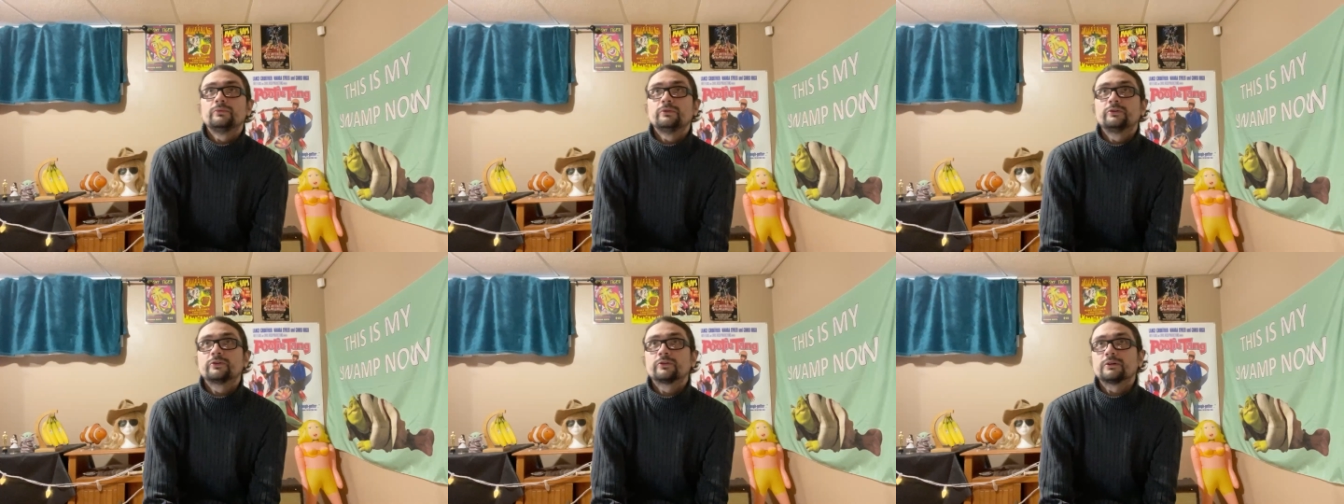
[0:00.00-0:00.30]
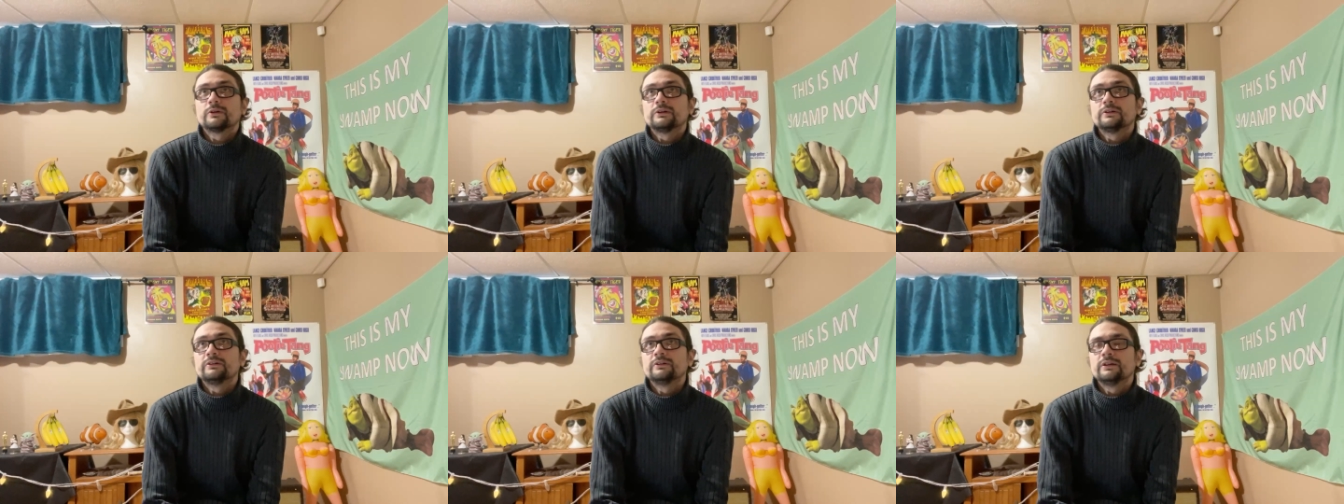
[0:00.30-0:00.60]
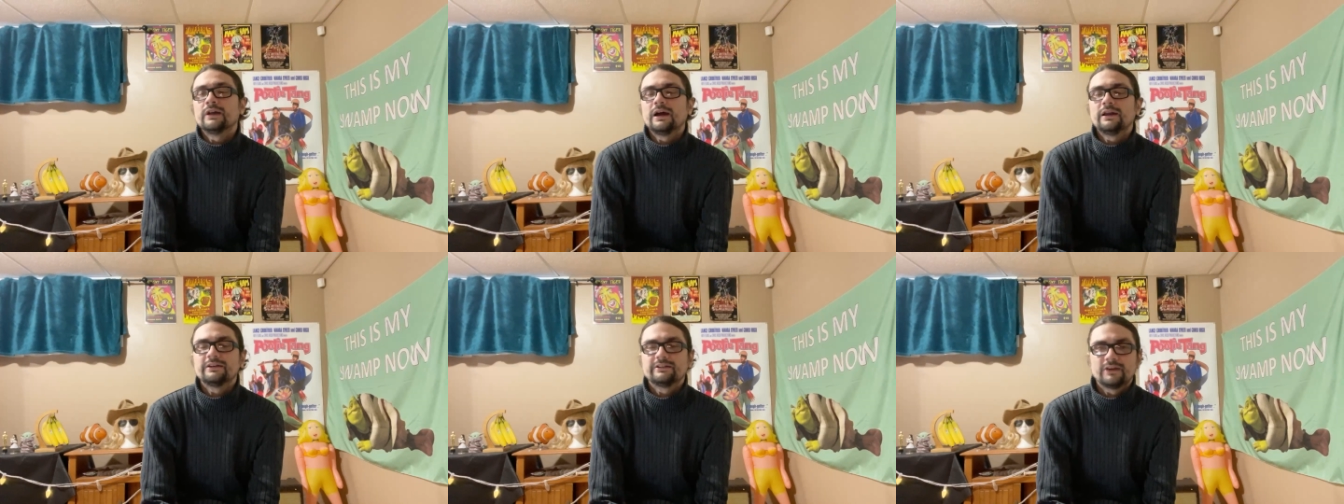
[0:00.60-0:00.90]
sort of
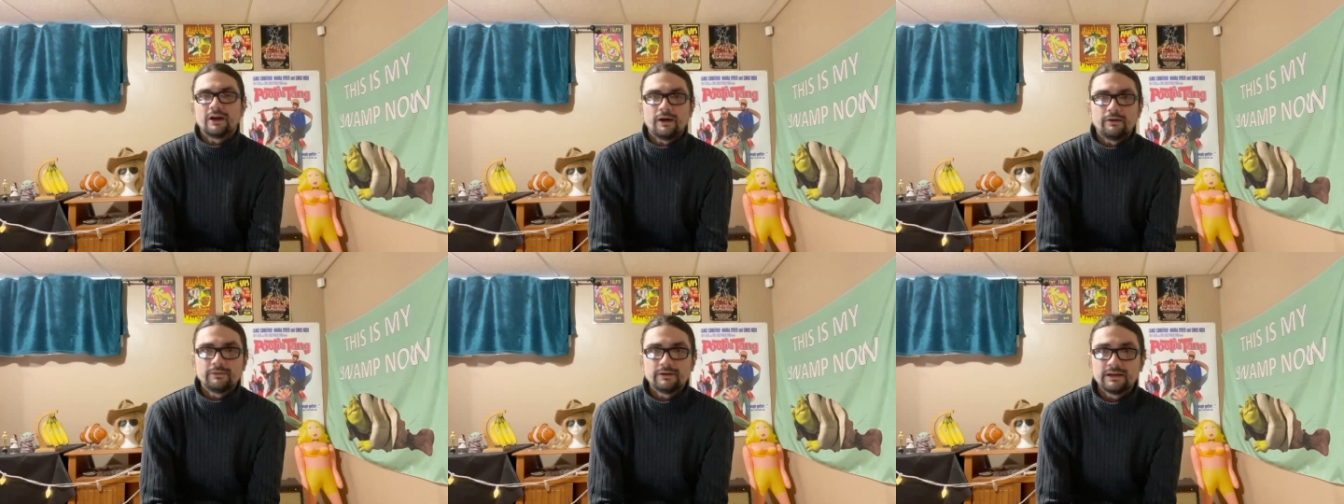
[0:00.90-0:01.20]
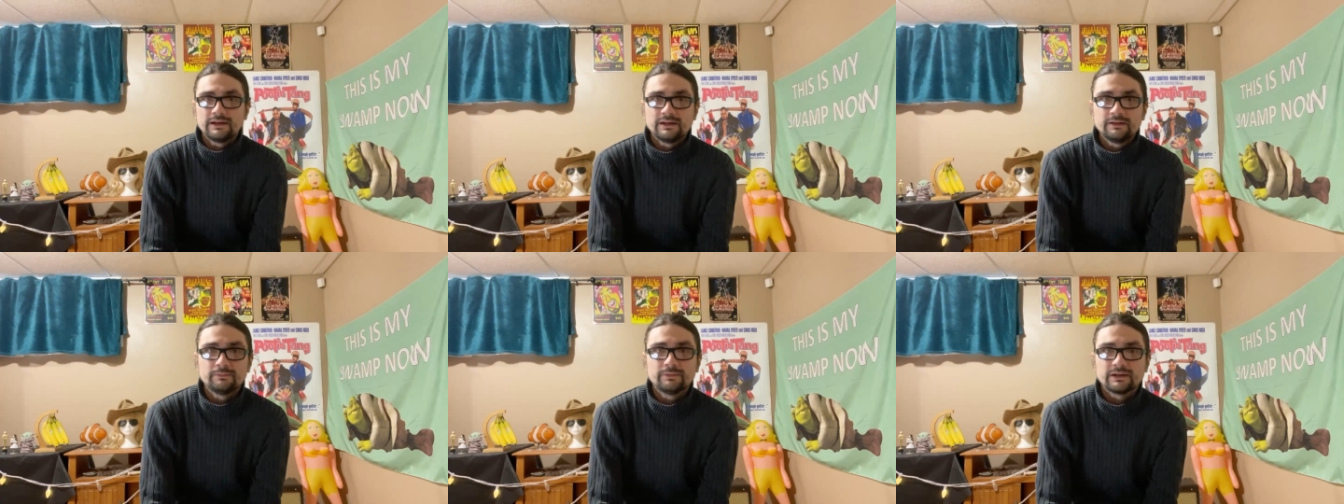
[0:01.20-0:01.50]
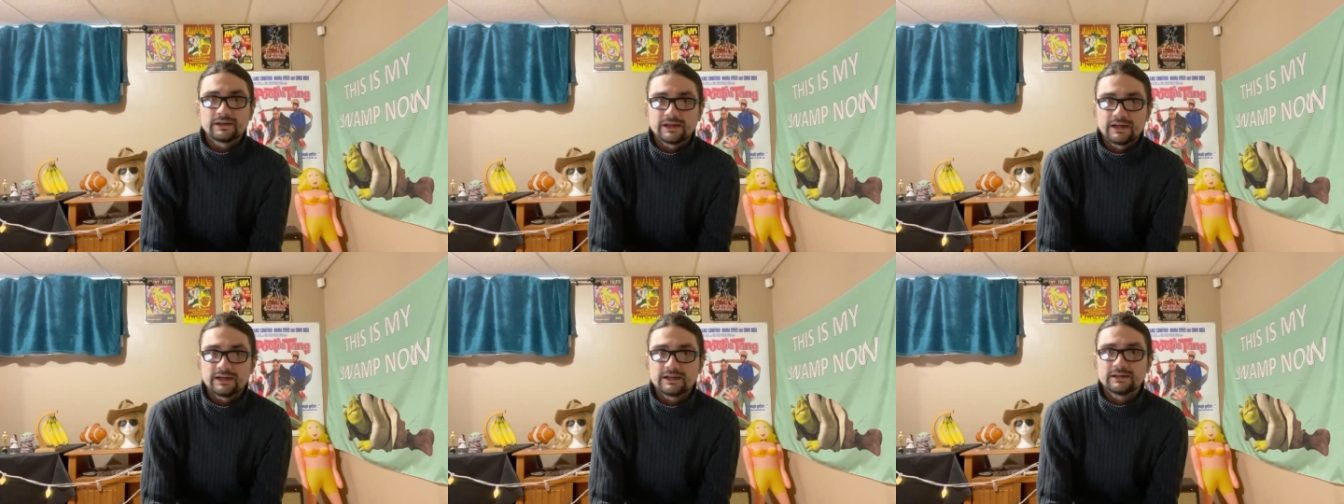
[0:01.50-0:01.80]
not dominating,
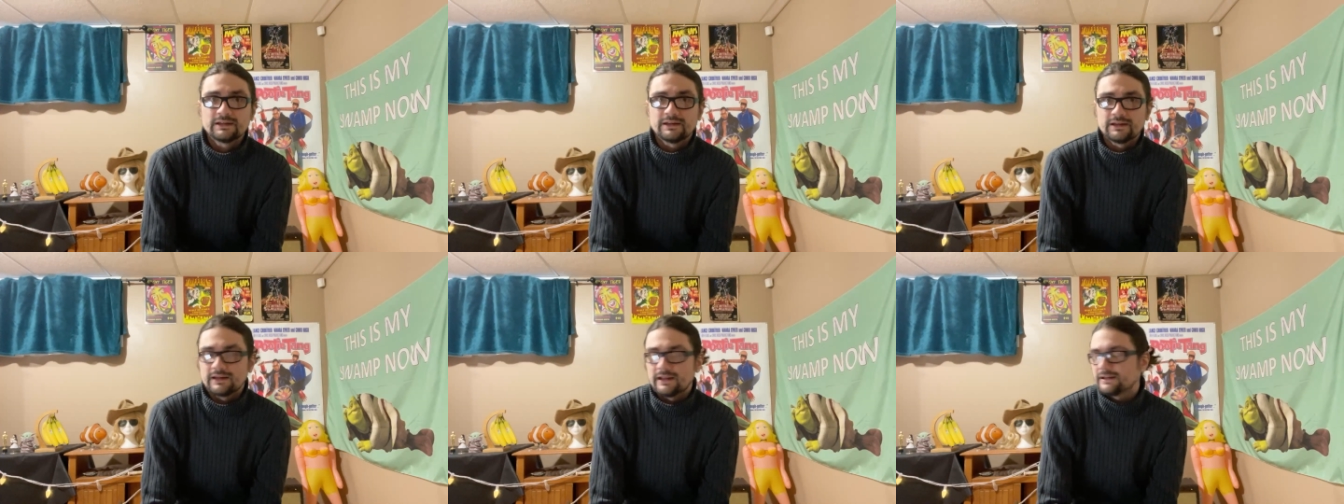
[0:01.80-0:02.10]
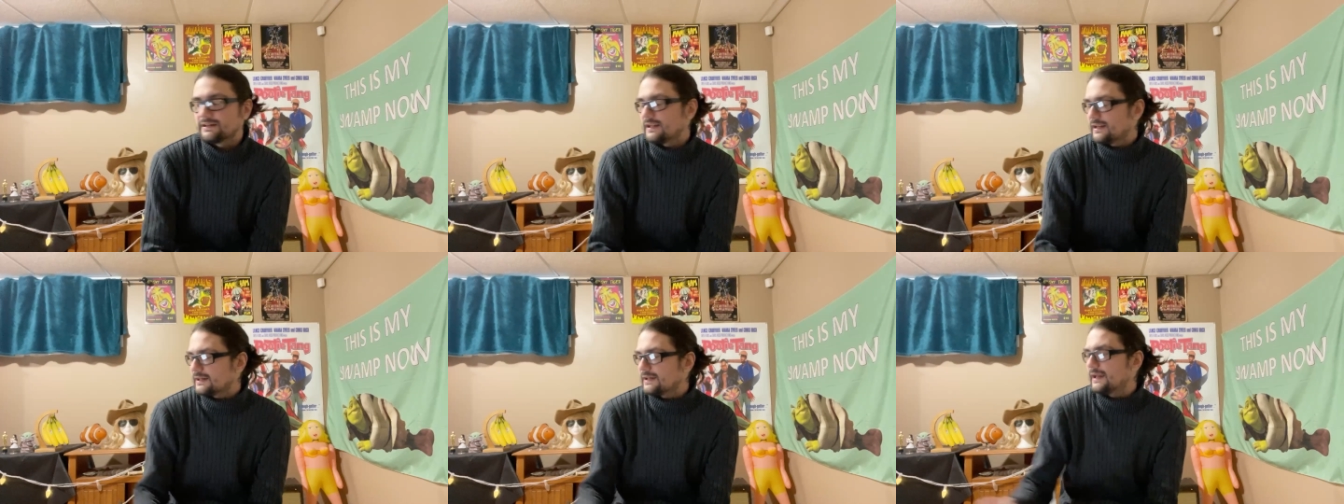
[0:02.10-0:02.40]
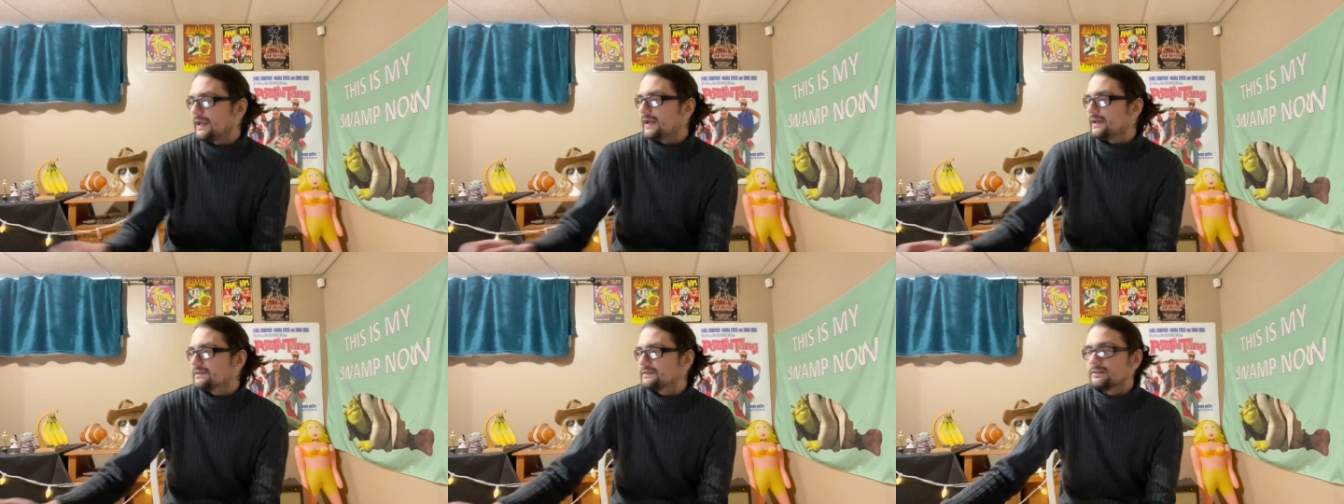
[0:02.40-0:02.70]
but kicking
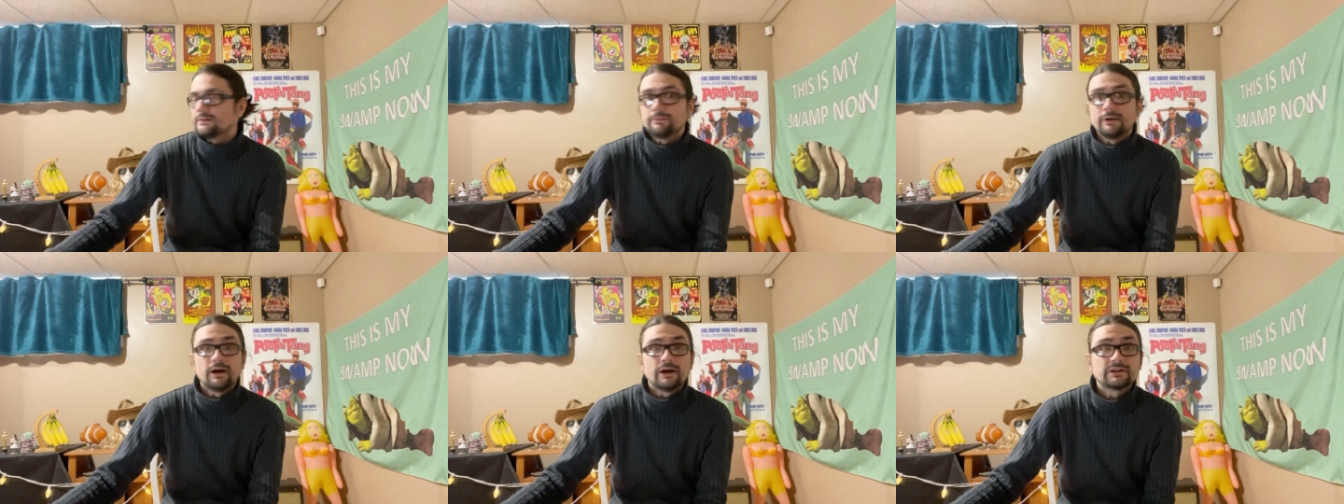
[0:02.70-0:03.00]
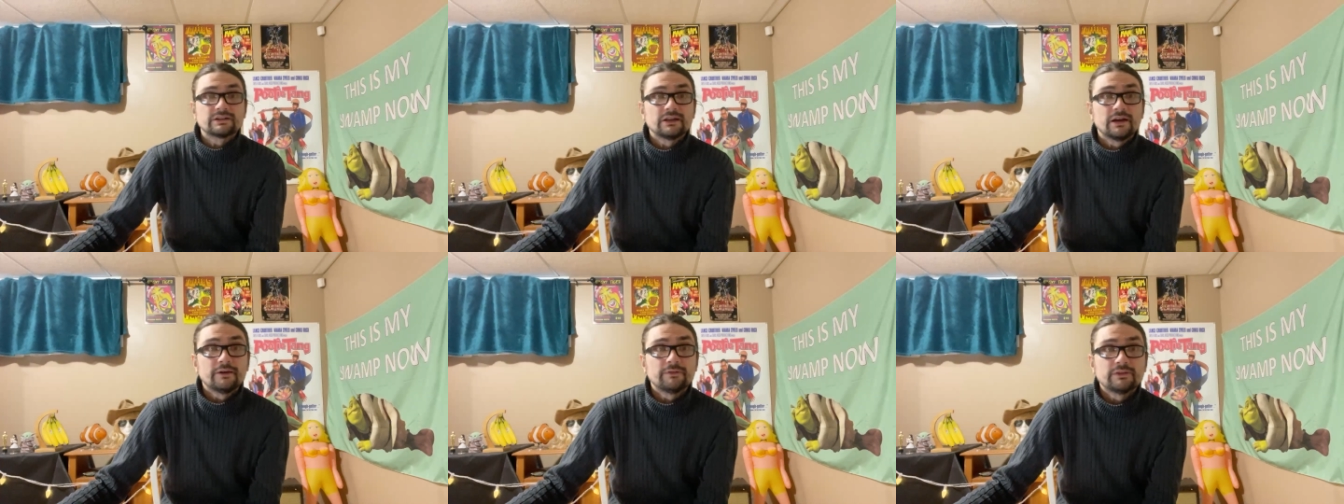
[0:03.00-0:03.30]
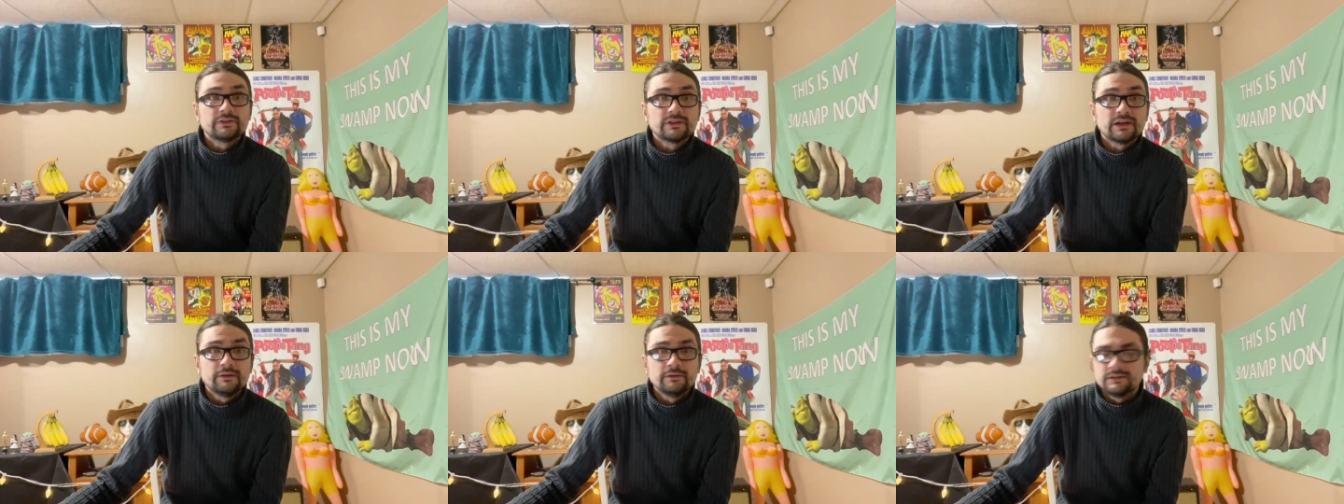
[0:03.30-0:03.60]
ass in the box
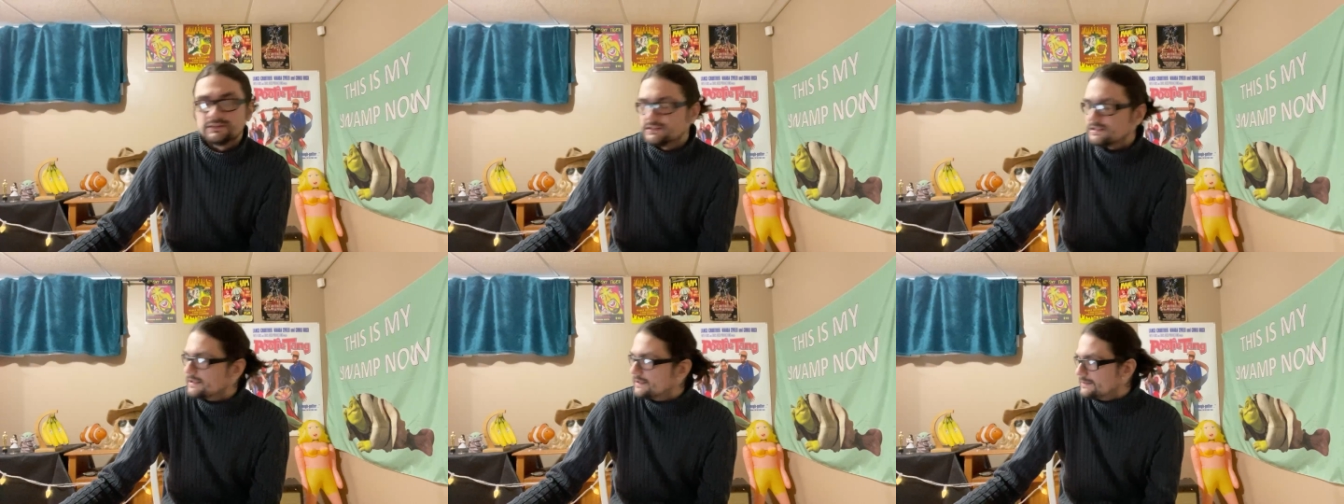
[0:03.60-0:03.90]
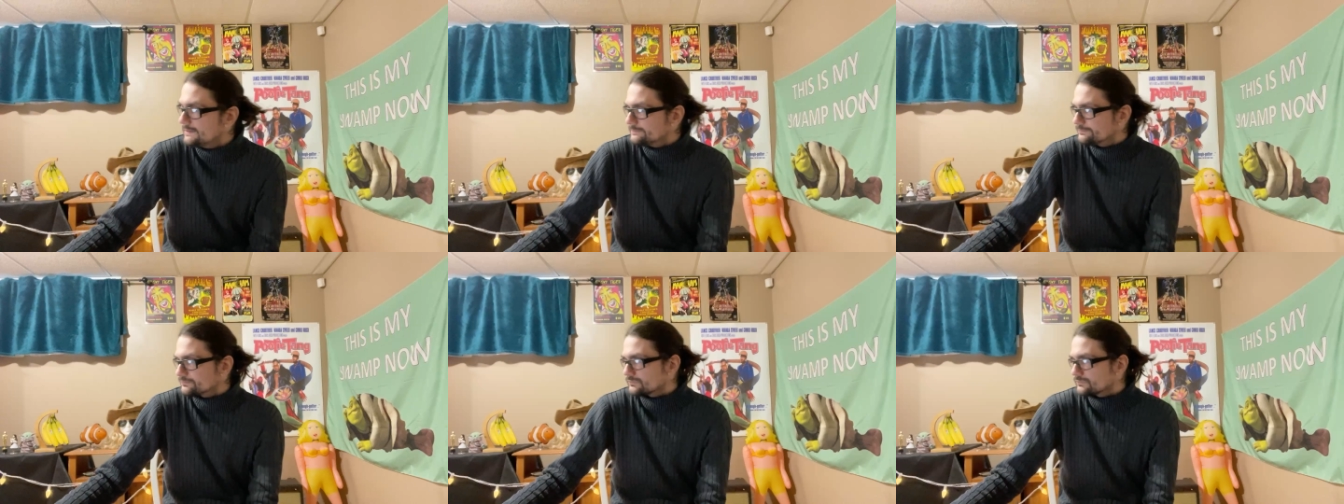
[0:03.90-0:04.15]
office, I would say.